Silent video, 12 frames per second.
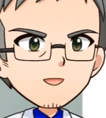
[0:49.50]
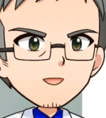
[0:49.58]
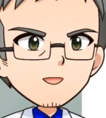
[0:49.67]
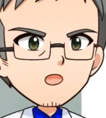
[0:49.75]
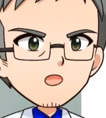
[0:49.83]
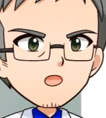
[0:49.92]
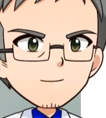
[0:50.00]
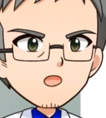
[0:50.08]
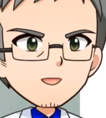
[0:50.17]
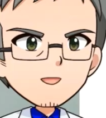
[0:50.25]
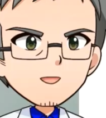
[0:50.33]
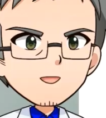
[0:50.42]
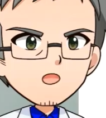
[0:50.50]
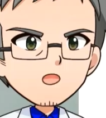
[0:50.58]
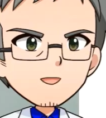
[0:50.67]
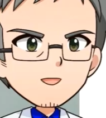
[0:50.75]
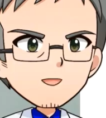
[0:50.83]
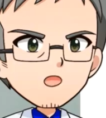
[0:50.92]
the processor,
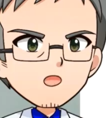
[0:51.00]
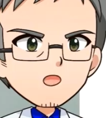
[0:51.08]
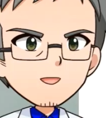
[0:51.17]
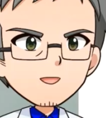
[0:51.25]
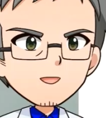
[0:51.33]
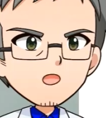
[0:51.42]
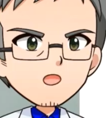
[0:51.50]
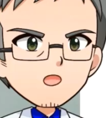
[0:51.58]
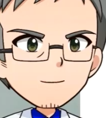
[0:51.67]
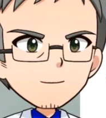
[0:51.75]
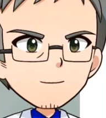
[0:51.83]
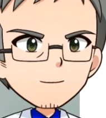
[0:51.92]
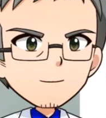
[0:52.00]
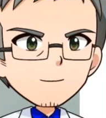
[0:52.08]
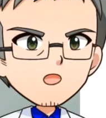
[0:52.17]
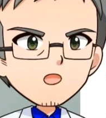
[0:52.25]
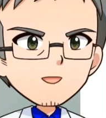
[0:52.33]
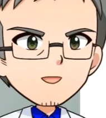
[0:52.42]
the CPU.
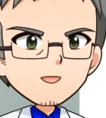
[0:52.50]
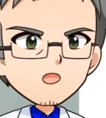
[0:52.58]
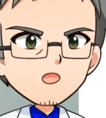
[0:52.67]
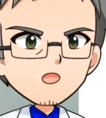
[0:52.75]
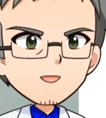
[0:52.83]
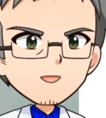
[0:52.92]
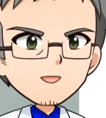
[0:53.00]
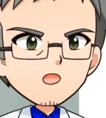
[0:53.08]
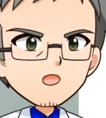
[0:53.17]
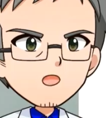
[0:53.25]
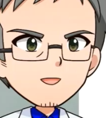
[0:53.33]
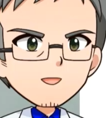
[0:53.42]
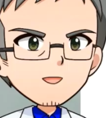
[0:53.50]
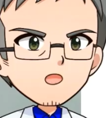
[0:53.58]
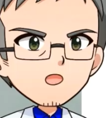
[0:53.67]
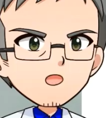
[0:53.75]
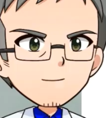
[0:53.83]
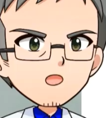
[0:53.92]
The control unit is the nervous
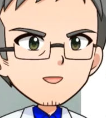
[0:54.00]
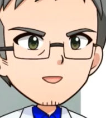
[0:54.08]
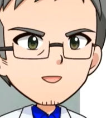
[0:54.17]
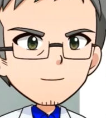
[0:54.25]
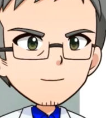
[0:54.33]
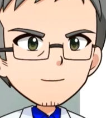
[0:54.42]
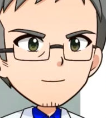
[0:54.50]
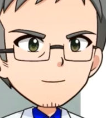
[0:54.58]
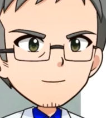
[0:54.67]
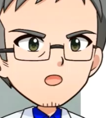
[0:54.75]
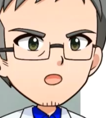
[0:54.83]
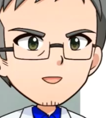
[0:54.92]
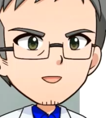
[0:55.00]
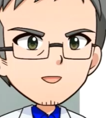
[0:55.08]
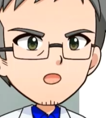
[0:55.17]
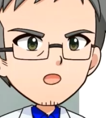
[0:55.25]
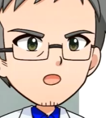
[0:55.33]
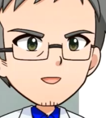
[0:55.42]
system. Today,
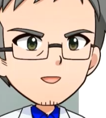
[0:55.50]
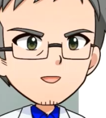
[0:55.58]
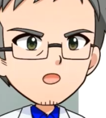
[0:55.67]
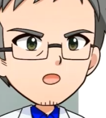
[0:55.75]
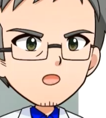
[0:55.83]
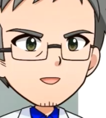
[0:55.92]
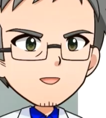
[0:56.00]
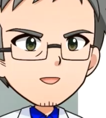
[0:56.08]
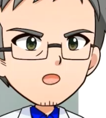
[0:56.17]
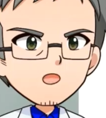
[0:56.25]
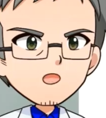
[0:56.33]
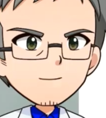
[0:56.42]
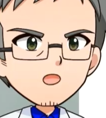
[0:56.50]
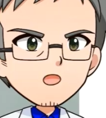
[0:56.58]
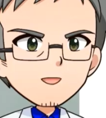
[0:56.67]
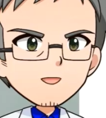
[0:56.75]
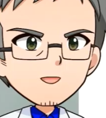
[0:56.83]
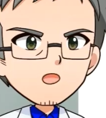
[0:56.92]
we are going to talk
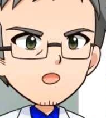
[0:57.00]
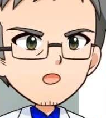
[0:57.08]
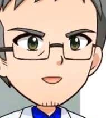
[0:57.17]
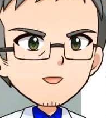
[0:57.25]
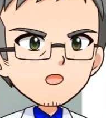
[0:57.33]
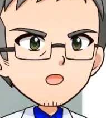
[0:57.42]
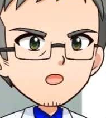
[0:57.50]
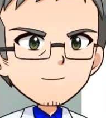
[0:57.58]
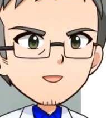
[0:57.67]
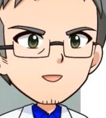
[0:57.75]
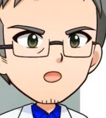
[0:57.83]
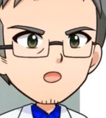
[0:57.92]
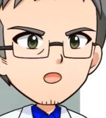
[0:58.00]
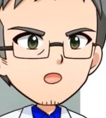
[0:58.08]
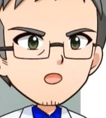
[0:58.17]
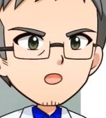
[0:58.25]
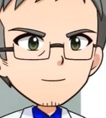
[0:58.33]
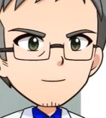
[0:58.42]
about the other computer
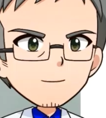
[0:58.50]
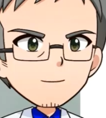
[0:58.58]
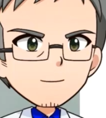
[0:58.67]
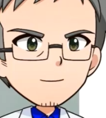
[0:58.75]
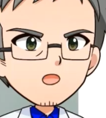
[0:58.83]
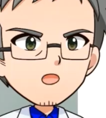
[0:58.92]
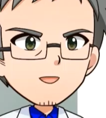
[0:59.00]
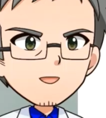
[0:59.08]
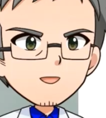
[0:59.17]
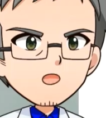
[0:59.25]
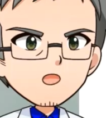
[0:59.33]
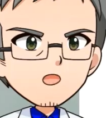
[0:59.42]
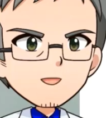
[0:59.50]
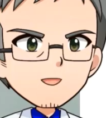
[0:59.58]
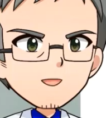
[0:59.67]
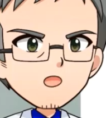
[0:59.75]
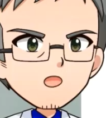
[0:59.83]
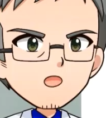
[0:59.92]
devices. There are 3
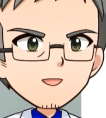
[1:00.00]
more.